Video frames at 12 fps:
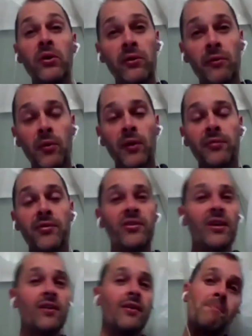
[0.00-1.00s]
of prophecy
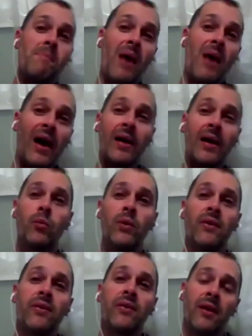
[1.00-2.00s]
combined with